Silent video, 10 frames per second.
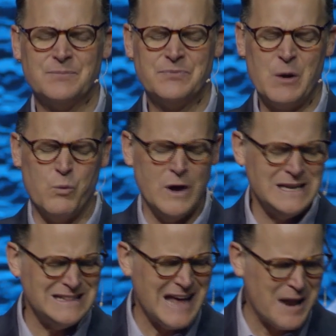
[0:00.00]
Now, what
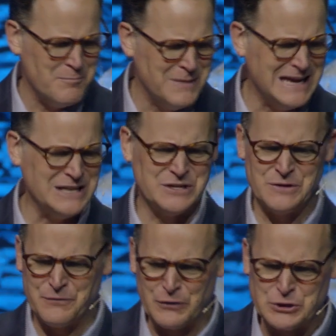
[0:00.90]
did that mean to
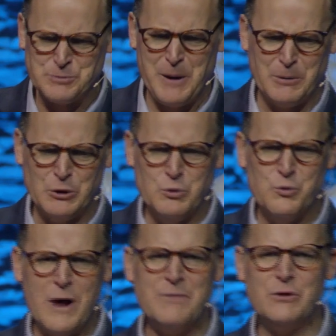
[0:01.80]
the first people who
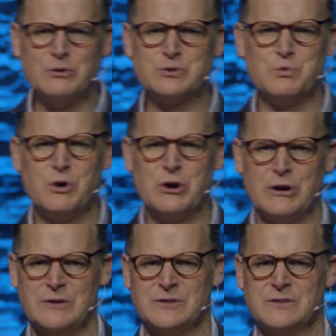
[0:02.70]
read those
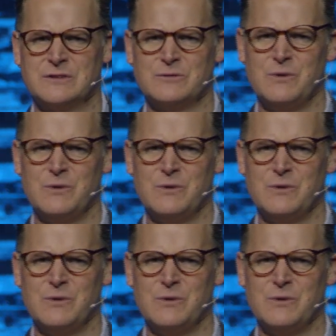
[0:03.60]
words?